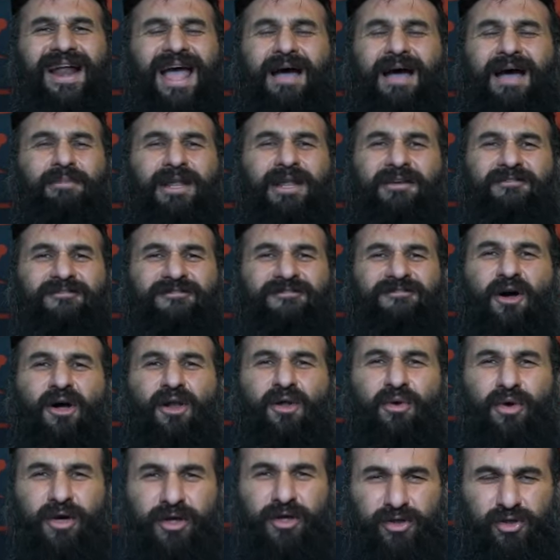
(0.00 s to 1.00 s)
how many
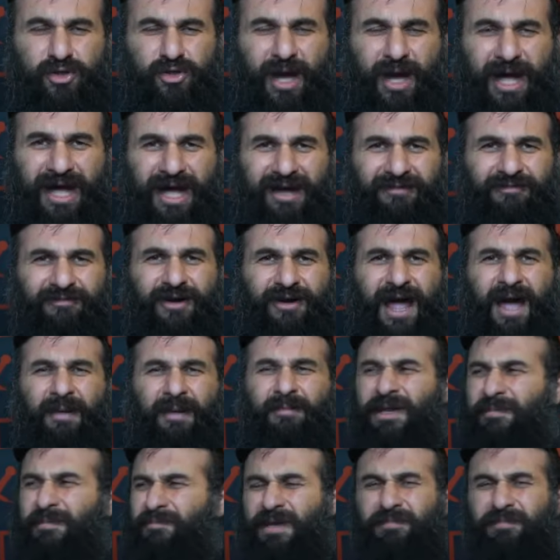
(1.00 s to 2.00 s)
followers you have or how
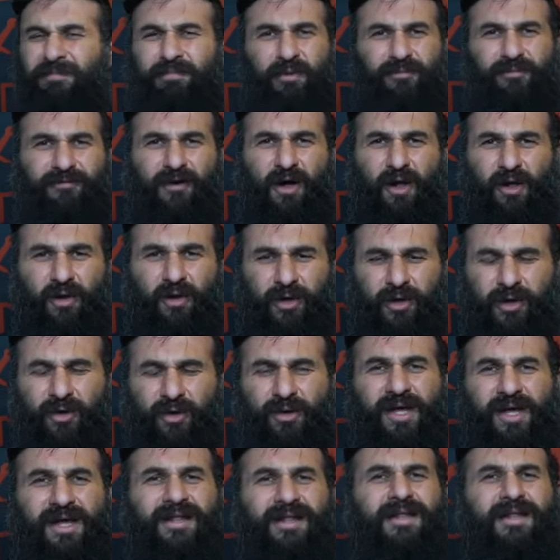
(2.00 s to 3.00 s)
many people follow you.